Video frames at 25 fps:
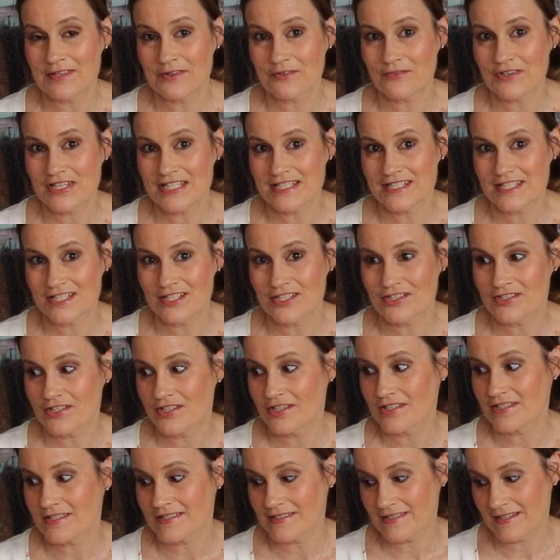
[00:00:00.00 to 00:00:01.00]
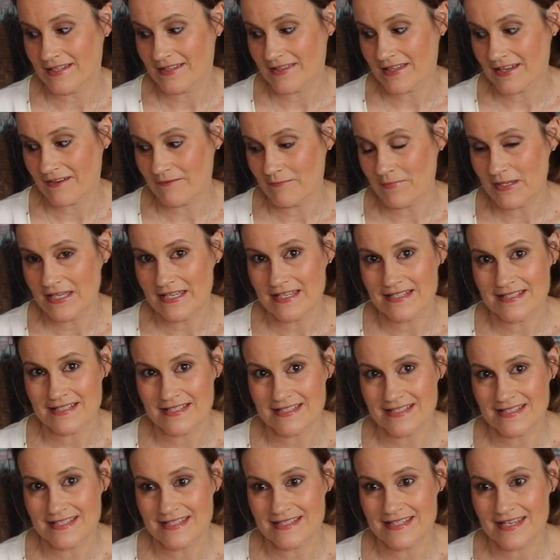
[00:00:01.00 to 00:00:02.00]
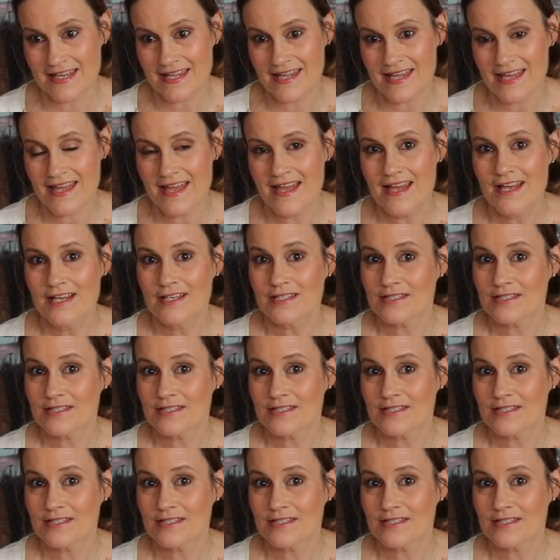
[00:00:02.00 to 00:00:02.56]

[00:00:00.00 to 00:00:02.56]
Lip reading: three t-shirts that I've made today.